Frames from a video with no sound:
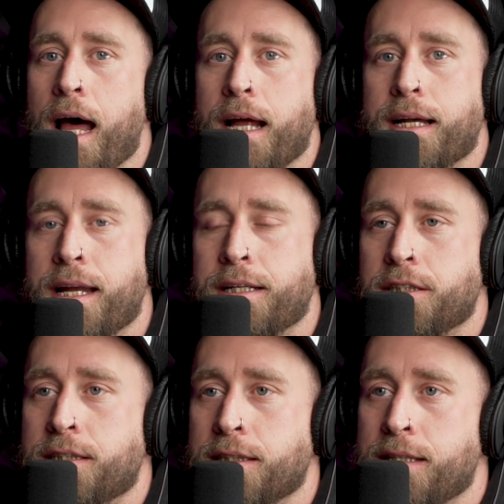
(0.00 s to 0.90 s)
And I kind of
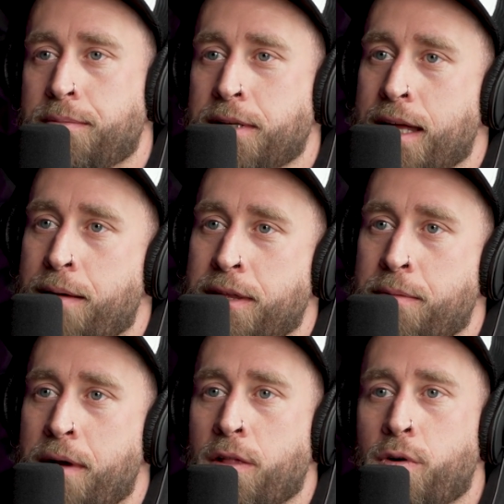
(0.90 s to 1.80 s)
just accepted that. But
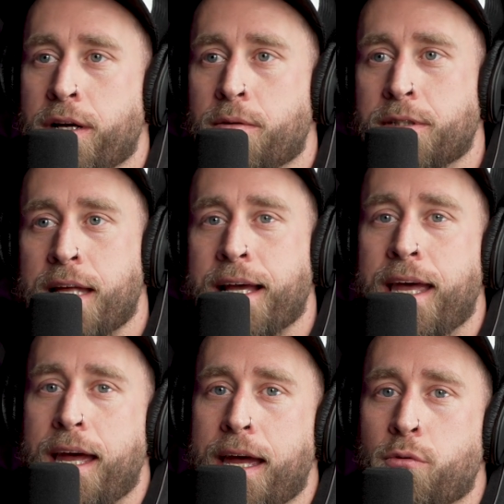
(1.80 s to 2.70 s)
then my lawyer was like,
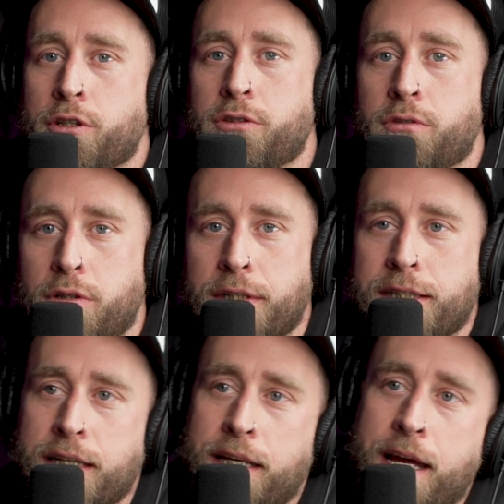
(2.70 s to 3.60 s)
hey, would you do
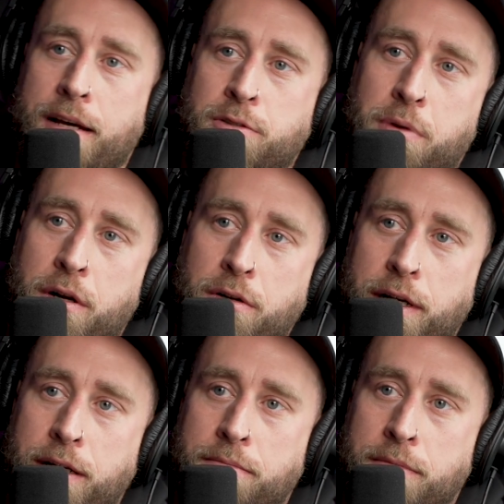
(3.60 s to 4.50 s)
this in-house
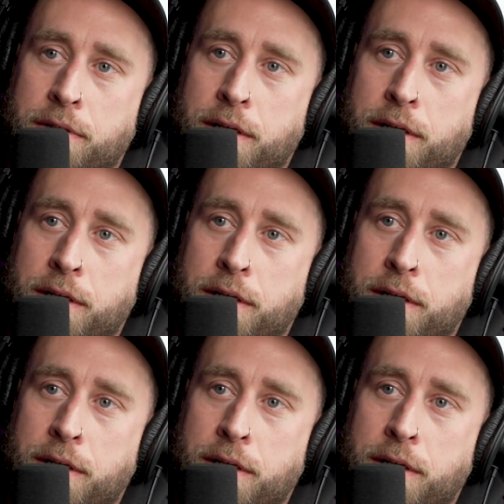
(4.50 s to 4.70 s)
program?